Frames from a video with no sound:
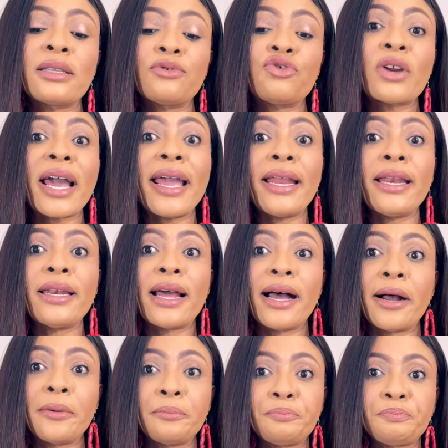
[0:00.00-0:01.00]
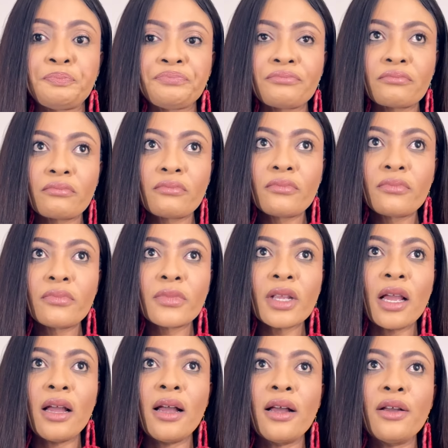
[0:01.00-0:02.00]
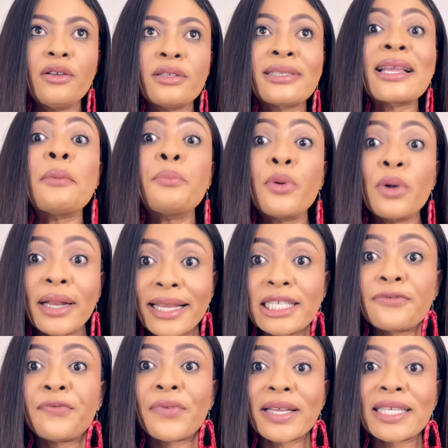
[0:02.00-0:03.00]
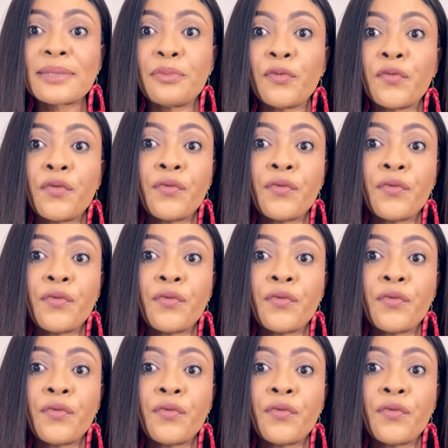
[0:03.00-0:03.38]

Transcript: try and sample it first